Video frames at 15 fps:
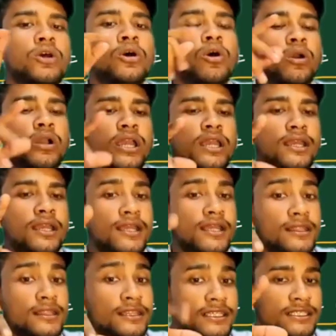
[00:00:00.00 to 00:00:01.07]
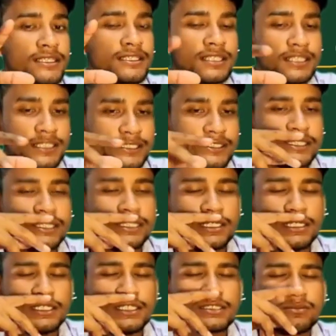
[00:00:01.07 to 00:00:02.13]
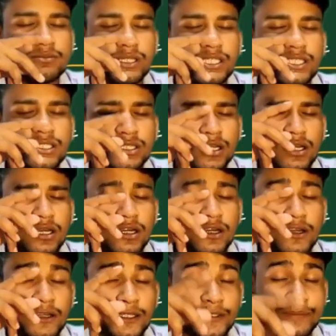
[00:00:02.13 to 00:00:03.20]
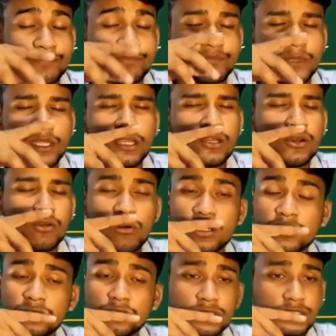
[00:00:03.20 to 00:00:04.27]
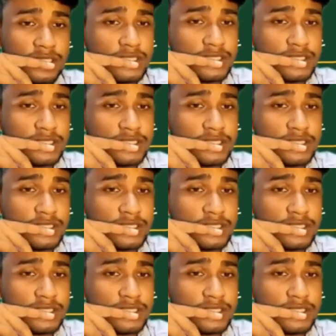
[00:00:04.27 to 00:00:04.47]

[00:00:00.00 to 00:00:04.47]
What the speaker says: Okay, in these results based one question